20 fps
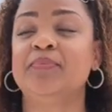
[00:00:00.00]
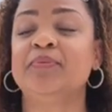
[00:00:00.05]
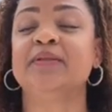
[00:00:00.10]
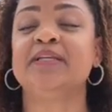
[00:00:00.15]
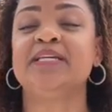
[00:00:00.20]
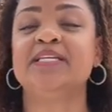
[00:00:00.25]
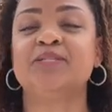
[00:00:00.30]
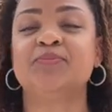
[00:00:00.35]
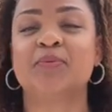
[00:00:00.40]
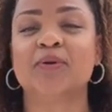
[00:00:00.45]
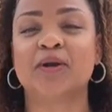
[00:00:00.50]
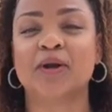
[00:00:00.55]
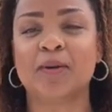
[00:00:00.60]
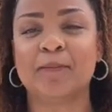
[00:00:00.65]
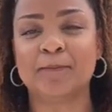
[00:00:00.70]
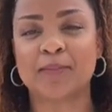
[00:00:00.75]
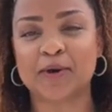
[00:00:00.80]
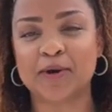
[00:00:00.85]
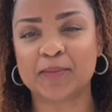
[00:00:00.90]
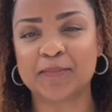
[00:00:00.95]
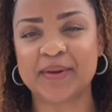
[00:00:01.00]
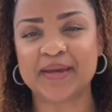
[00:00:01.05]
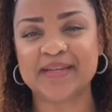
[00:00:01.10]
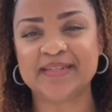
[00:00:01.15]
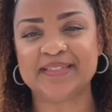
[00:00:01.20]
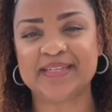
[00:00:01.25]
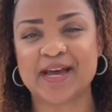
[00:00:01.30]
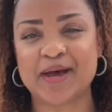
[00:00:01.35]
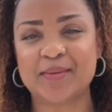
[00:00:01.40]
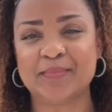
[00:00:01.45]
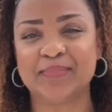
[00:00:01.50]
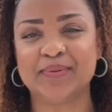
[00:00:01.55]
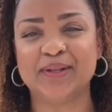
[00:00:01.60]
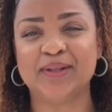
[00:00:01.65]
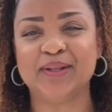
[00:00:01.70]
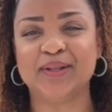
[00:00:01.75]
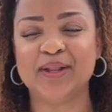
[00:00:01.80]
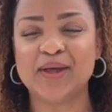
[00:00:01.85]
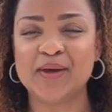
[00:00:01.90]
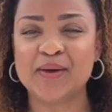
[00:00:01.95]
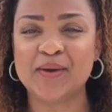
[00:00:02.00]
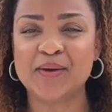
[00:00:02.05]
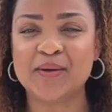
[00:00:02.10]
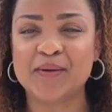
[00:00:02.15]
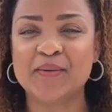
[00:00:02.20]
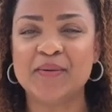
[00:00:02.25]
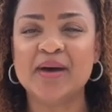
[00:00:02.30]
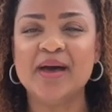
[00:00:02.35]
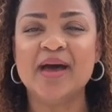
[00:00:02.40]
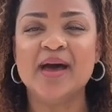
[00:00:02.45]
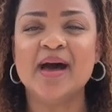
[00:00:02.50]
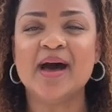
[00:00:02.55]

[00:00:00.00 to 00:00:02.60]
Please put our mermaid down below.